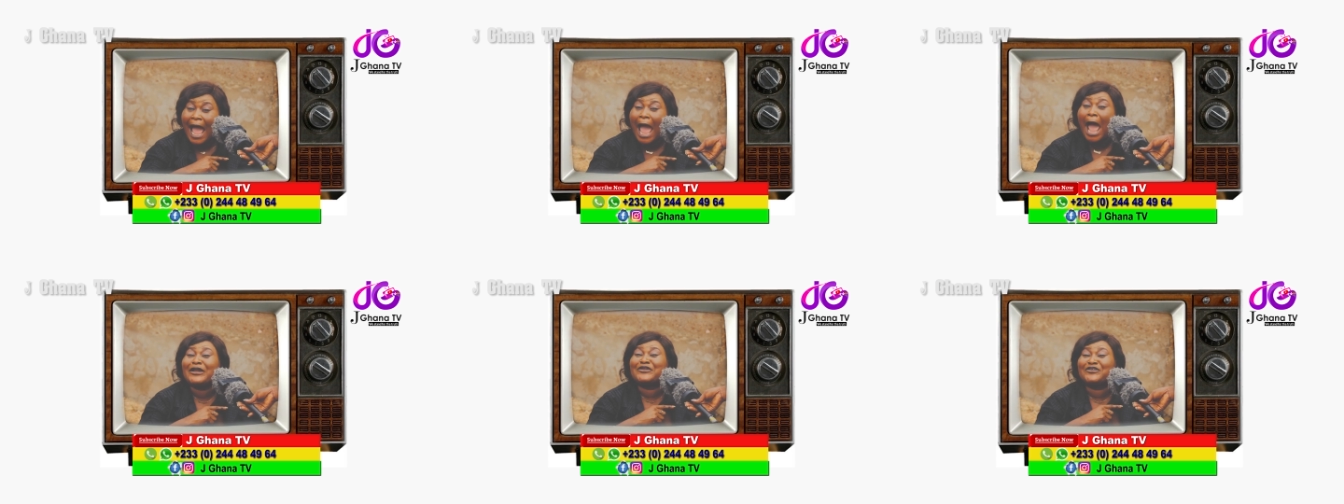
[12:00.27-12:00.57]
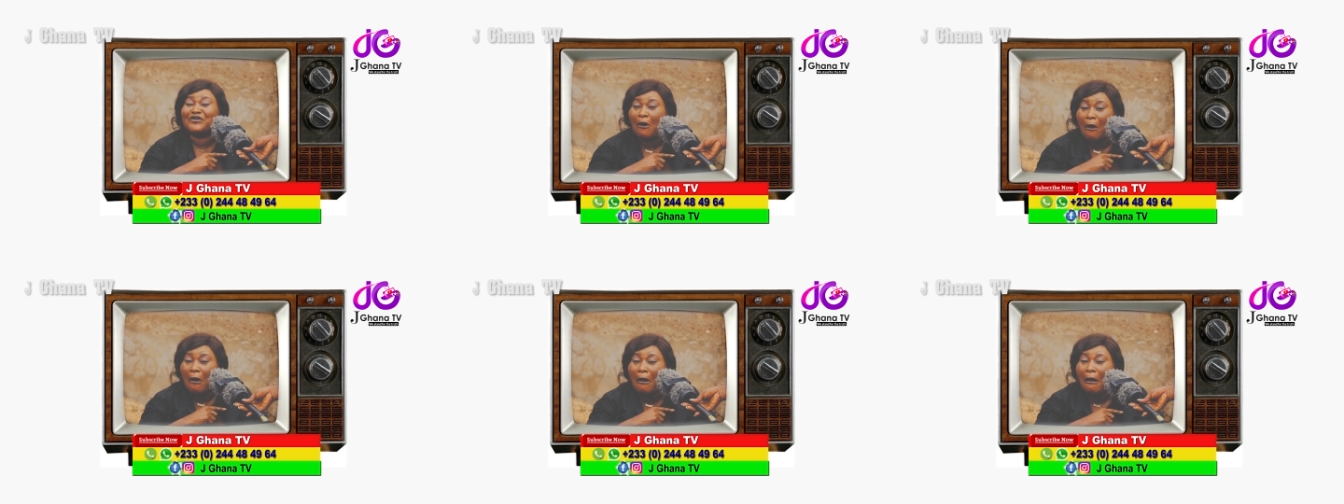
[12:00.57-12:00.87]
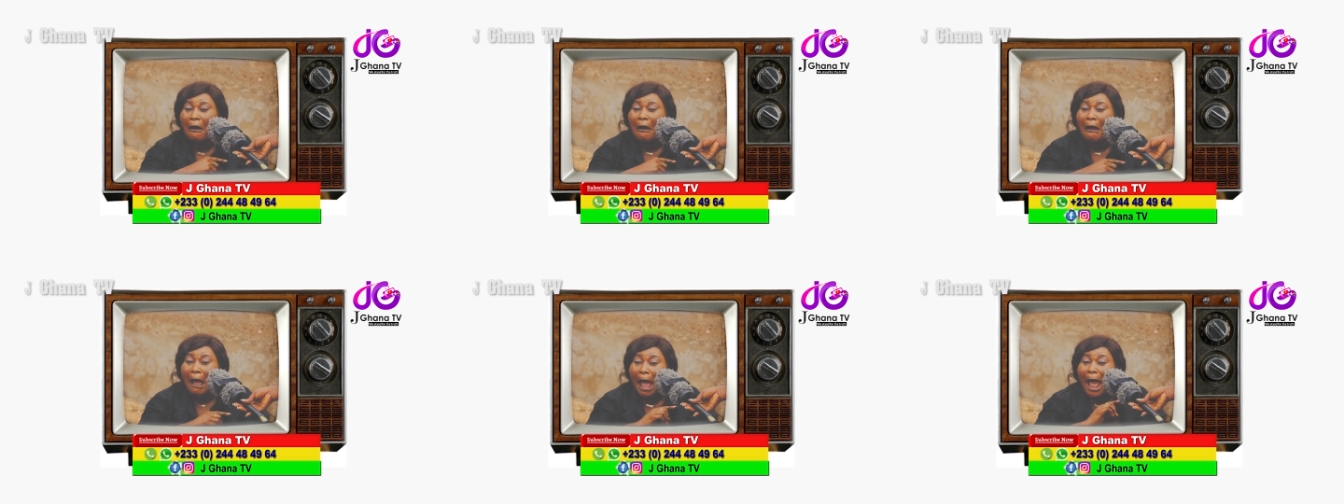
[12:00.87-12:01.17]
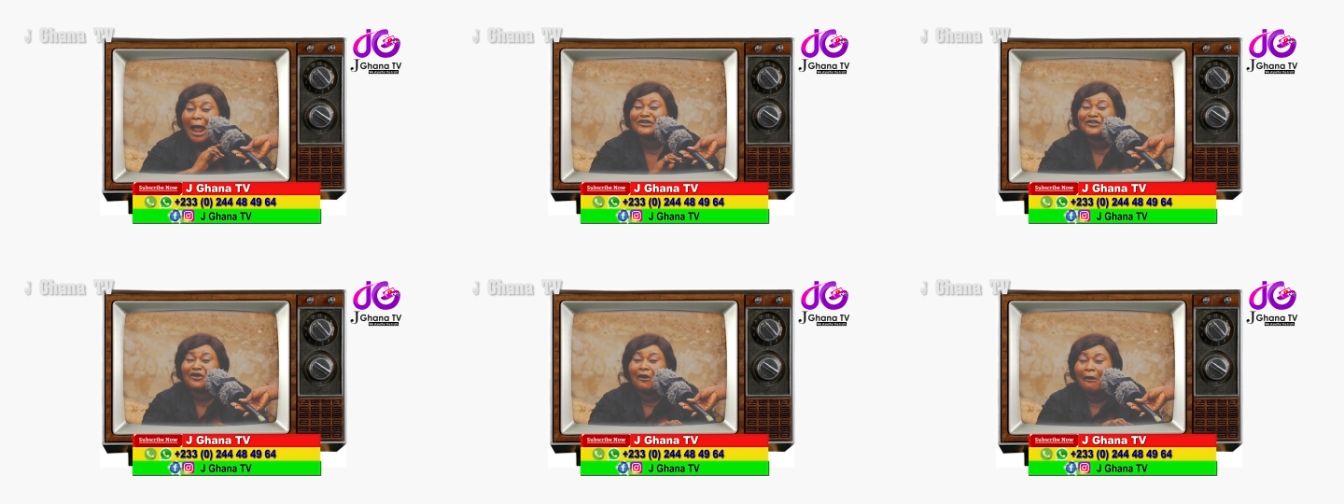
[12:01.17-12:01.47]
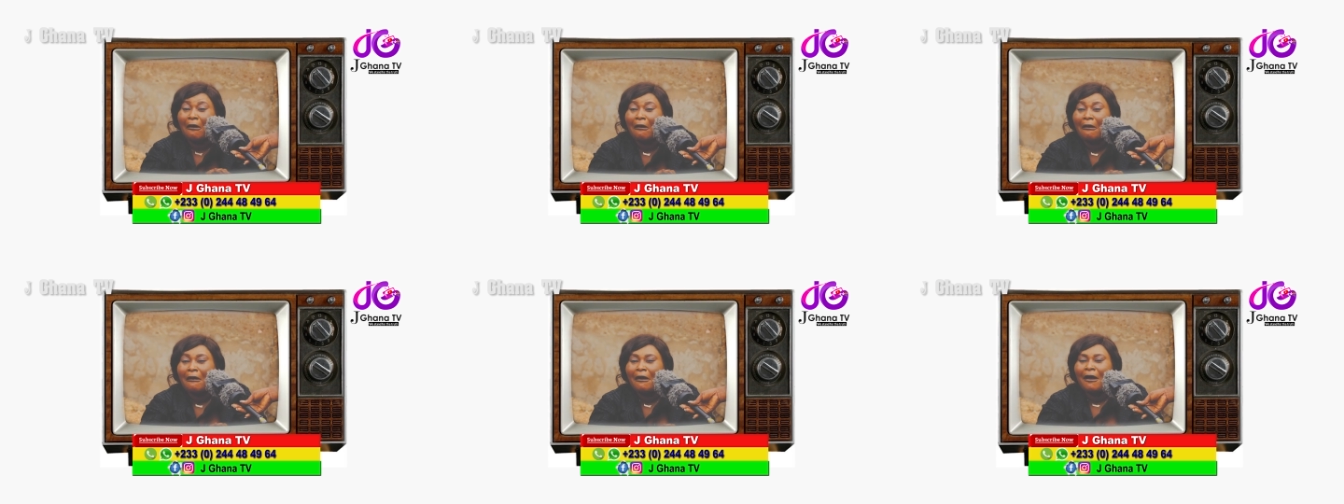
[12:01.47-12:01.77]

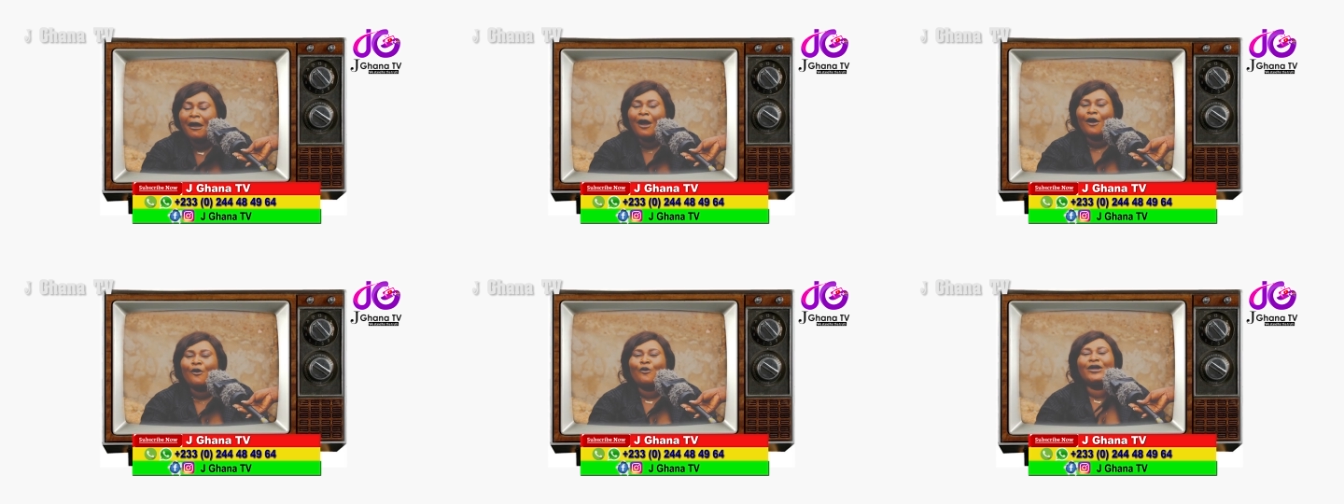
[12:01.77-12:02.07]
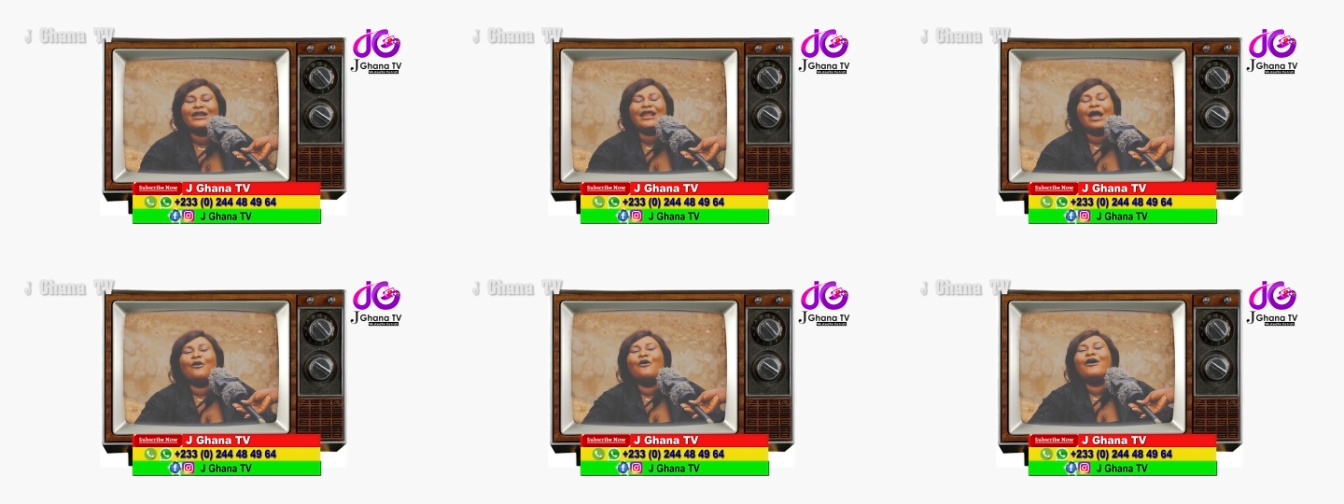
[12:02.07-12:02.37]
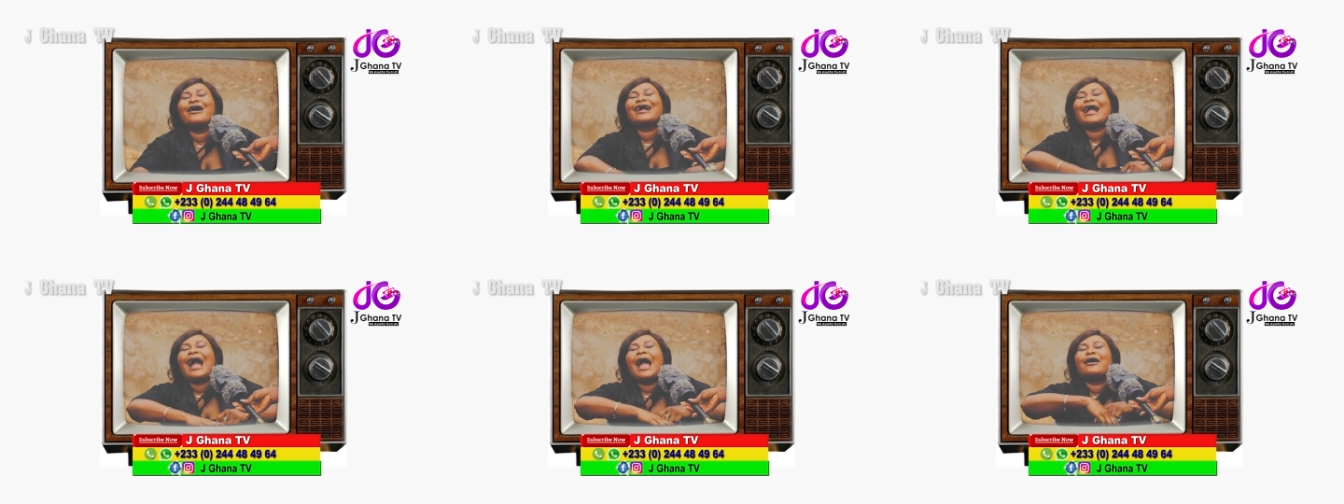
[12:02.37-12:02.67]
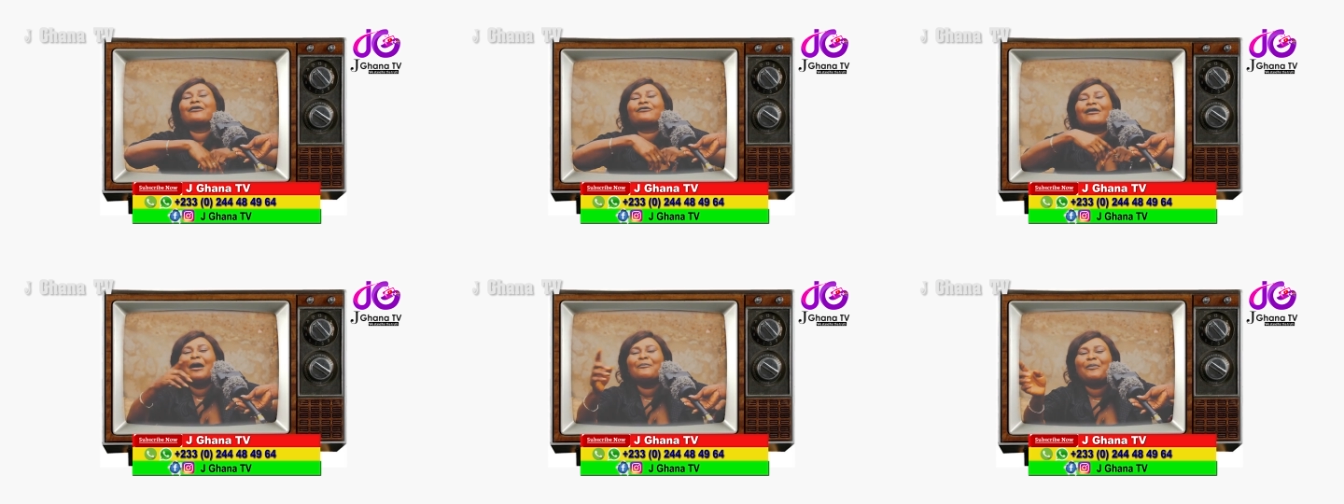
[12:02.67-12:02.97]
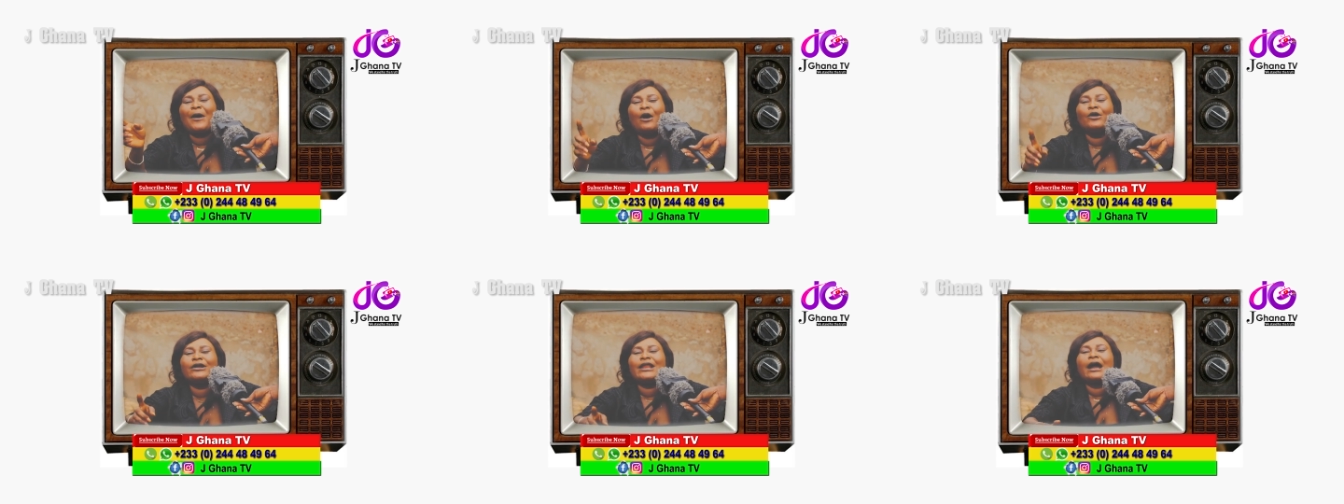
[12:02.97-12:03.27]
Etro. Would your own Kyle
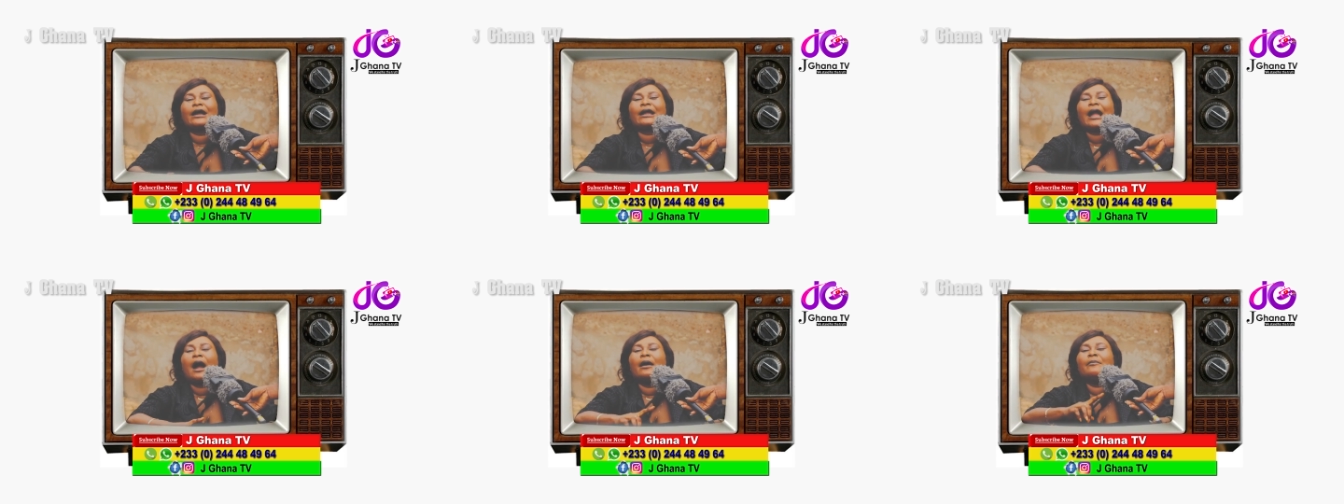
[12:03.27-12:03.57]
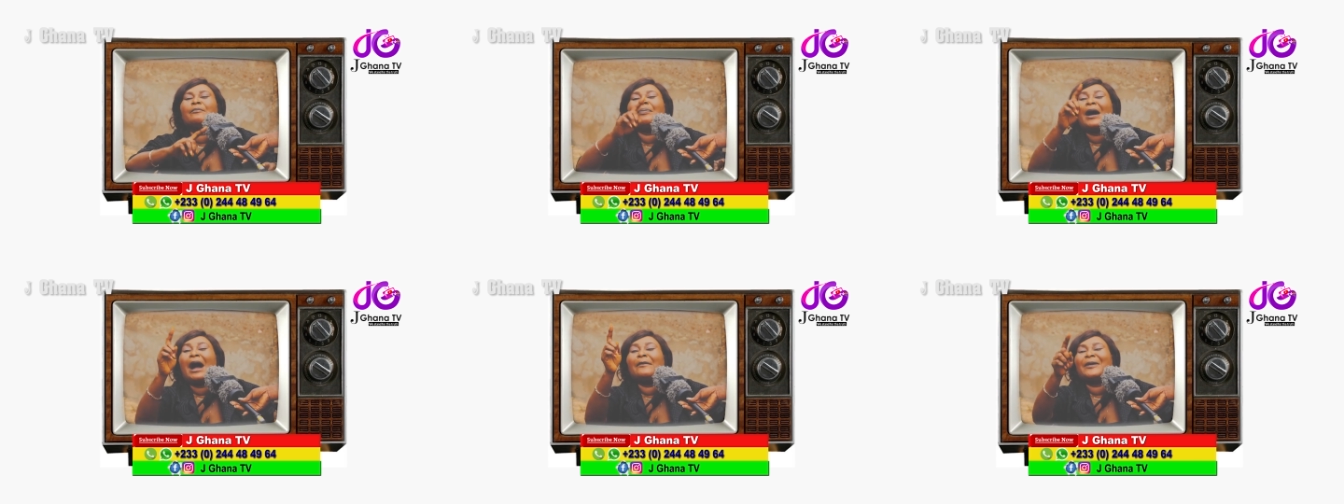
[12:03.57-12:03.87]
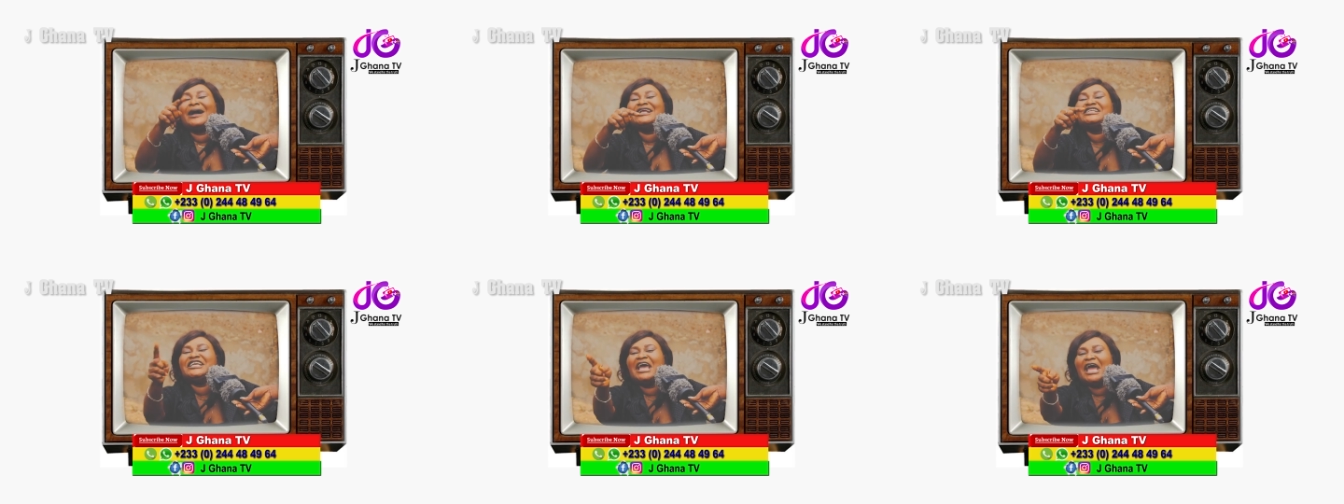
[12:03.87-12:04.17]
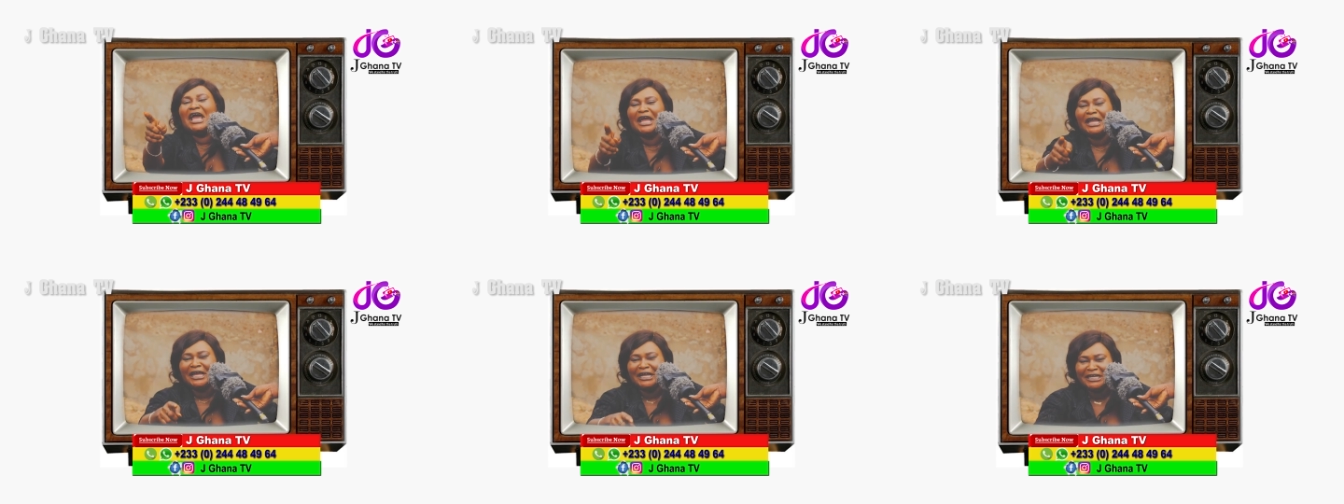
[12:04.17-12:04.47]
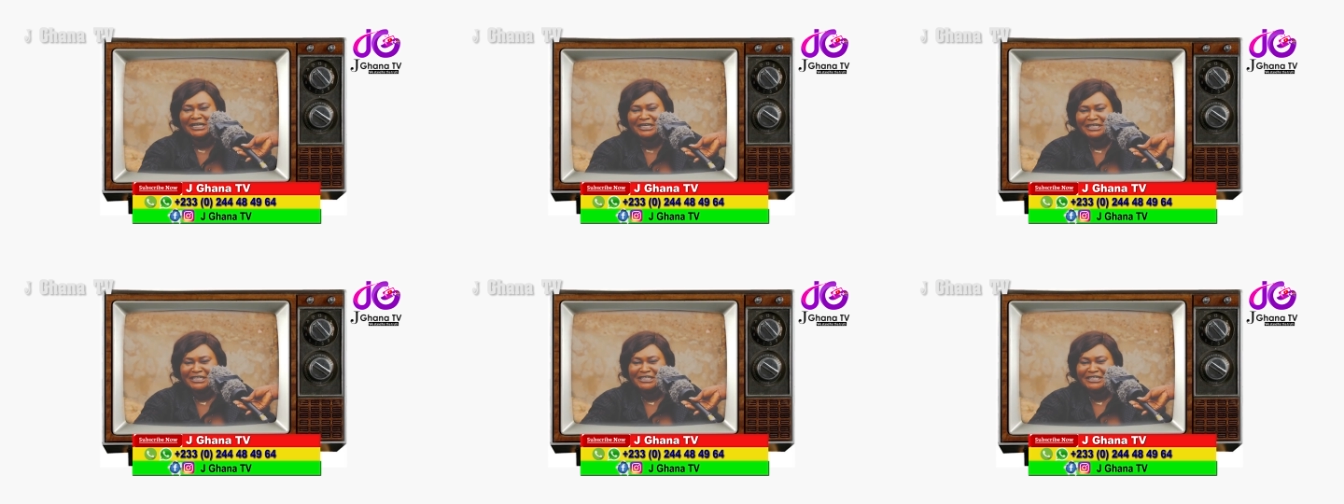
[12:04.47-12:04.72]
Cramp out there, Papa J.